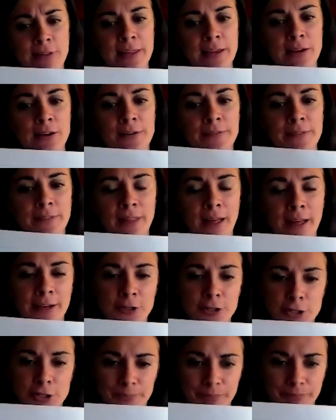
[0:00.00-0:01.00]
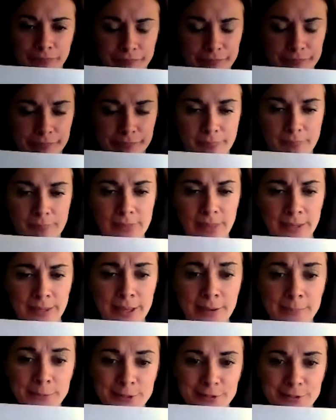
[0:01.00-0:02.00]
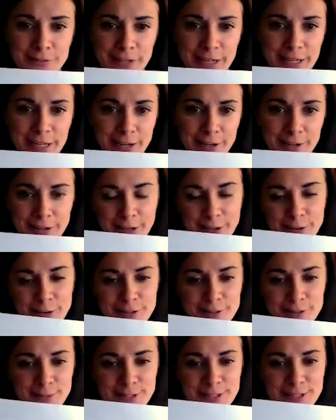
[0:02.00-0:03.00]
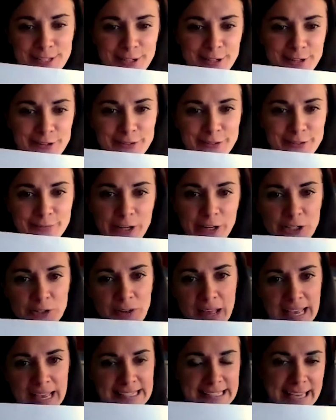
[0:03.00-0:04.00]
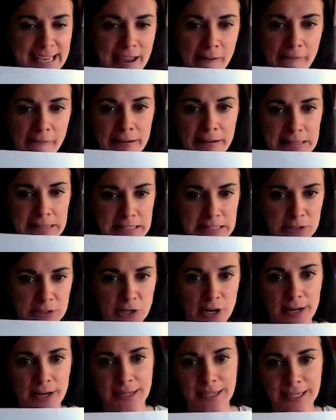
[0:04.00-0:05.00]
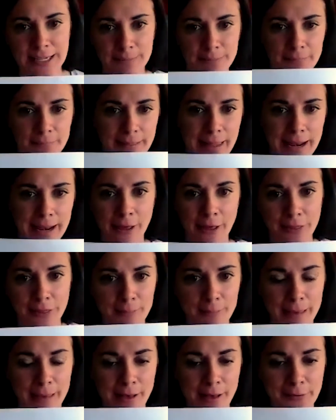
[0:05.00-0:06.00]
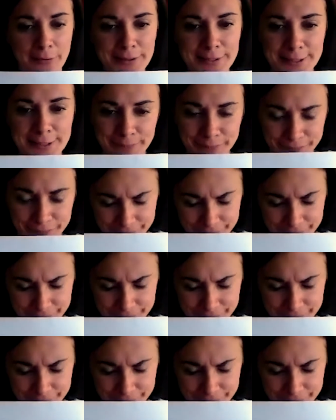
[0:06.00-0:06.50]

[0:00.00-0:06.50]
on lunch, it comes over here and I use some stickers, french fries and carrots, trying to keep that healthy balance.